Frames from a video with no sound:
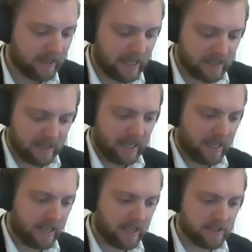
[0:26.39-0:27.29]

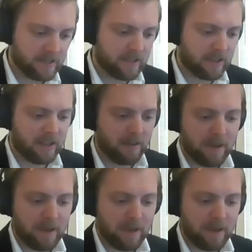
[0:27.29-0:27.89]
Leslie is the